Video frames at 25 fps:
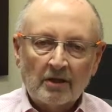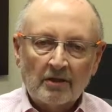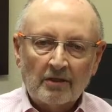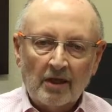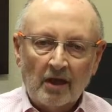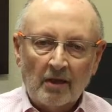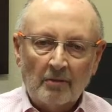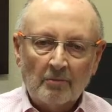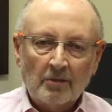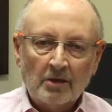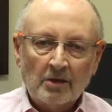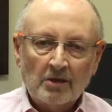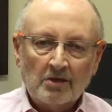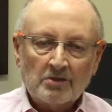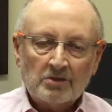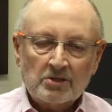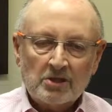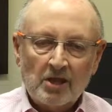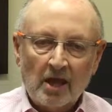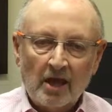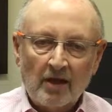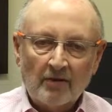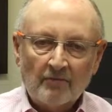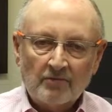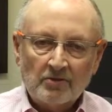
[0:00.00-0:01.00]
that means
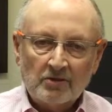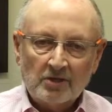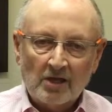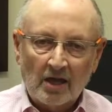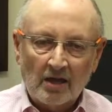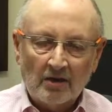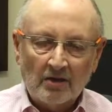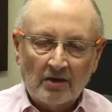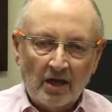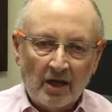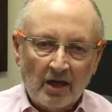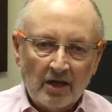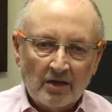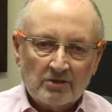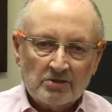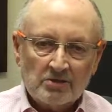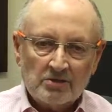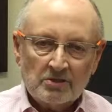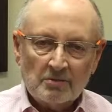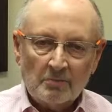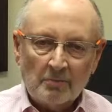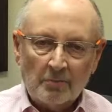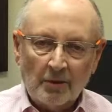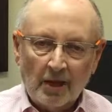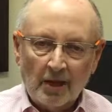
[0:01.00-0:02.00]
they have 10
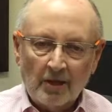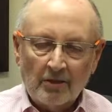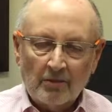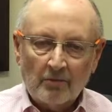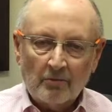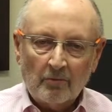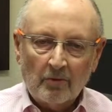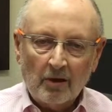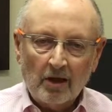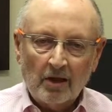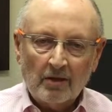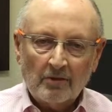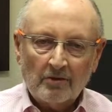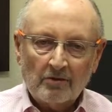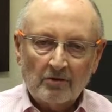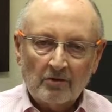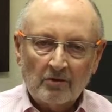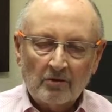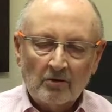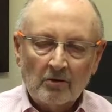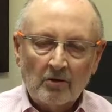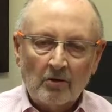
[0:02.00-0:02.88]
days to pay the rent,